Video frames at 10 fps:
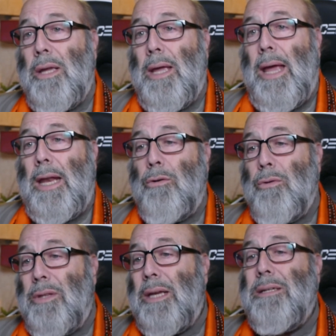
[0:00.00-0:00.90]
and who
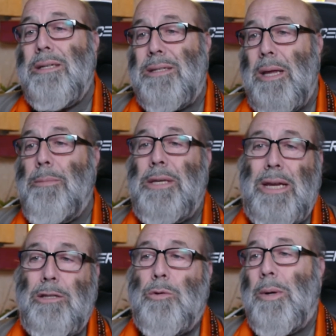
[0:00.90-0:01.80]
then
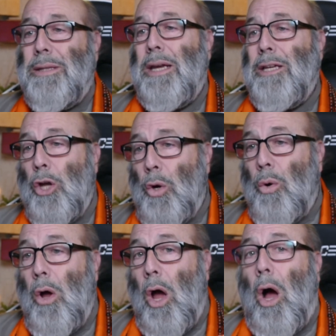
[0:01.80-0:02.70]
disseminates what they
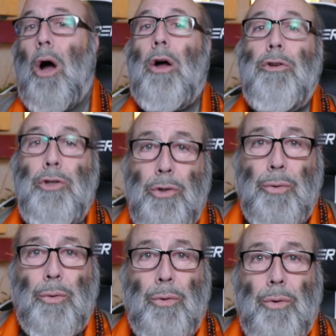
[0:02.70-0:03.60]
know on
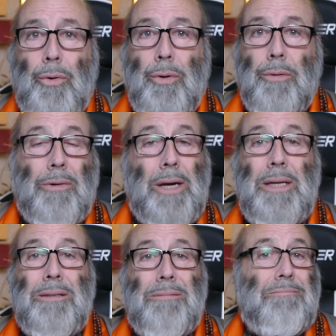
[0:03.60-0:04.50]
you,
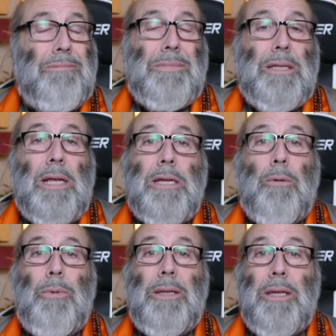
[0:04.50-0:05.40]
right? That's how
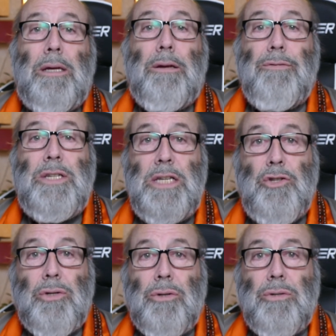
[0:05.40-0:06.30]
we think of
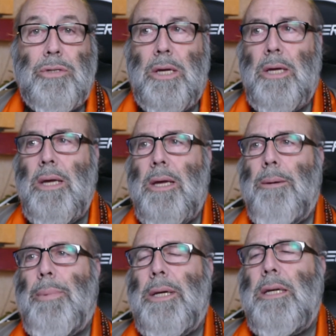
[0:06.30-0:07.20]
teachers.
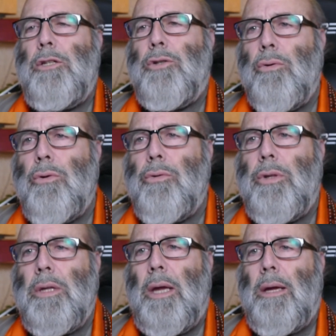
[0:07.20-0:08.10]
But in truth,
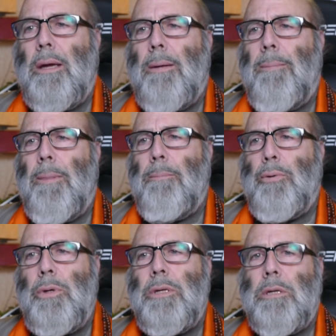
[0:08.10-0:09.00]
um,
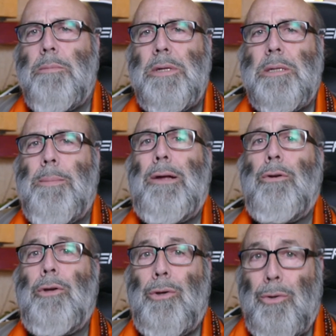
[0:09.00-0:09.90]
Buddhism is about
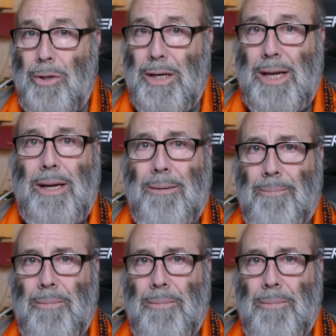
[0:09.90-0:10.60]
learning